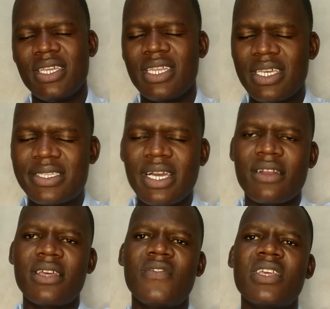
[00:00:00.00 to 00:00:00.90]
in each
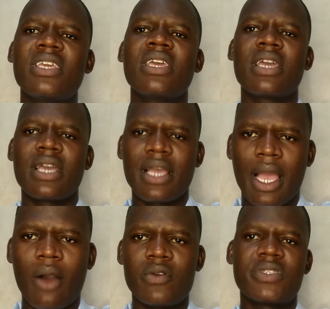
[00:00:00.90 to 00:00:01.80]
and every
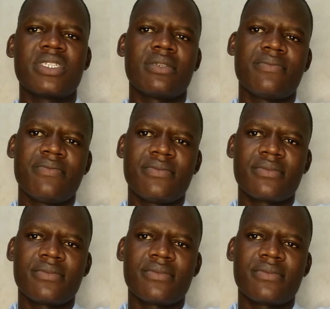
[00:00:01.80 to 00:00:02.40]
county.